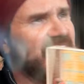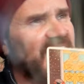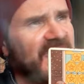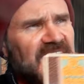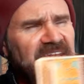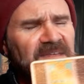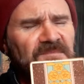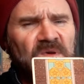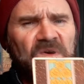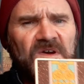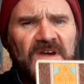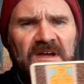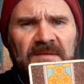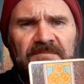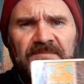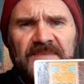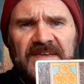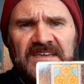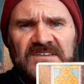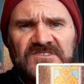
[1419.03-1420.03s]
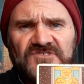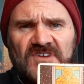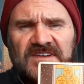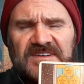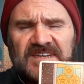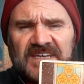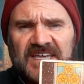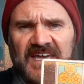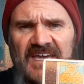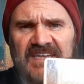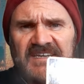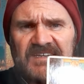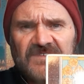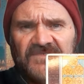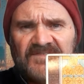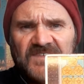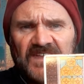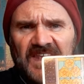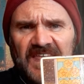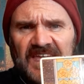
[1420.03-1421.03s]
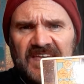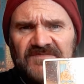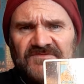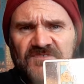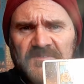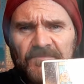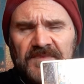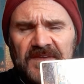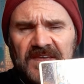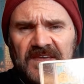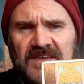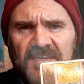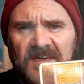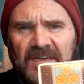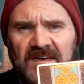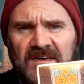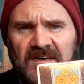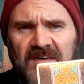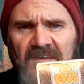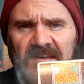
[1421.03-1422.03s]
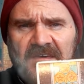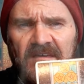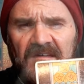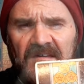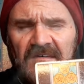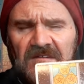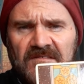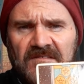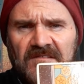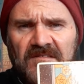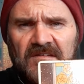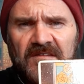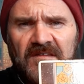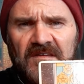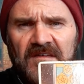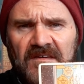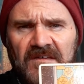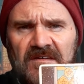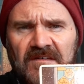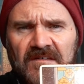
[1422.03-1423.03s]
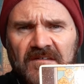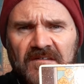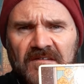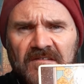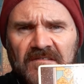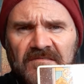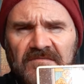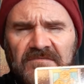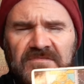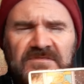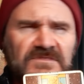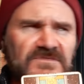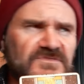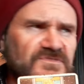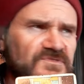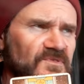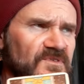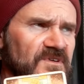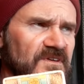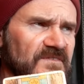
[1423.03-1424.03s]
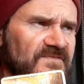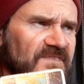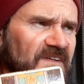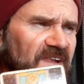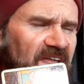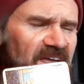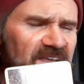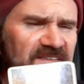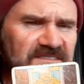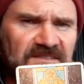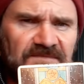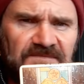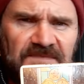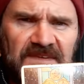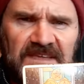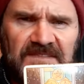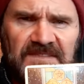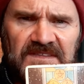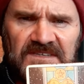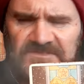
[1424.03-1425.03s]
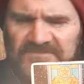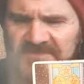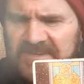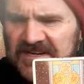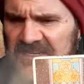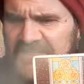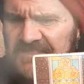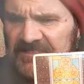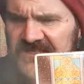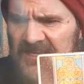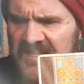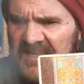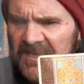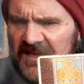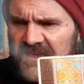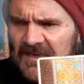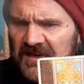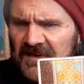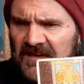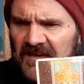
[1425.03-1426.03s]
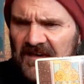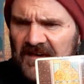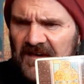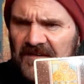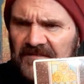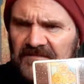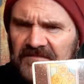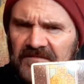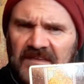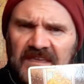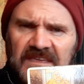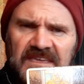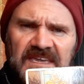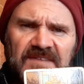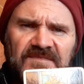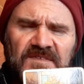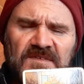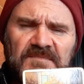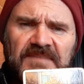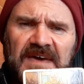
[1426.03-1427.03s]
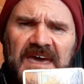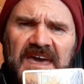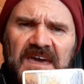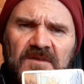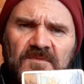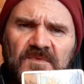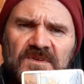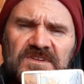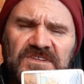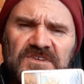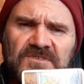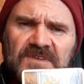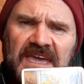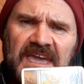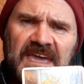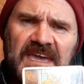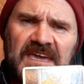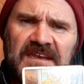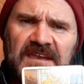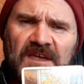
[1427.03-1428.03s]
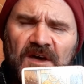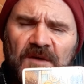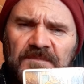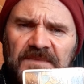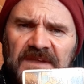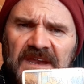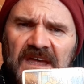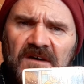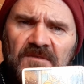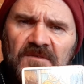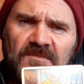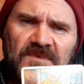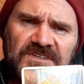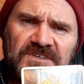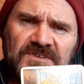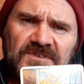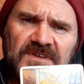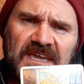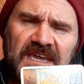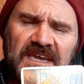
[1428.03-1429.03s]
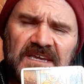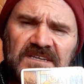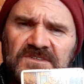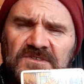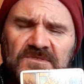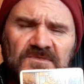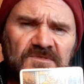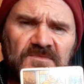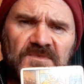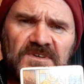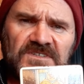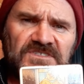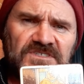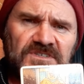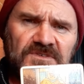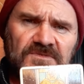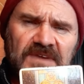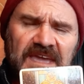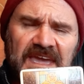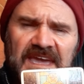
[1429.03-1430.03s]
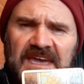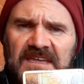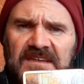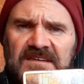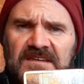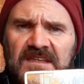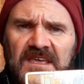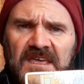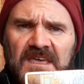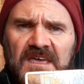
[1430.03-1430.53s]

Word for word: anymore I'm being drawn to kind of philanthropic uh, uh, sort of philosophy in these readings. Uh, giving back when you can, helping out when you can, doing what you can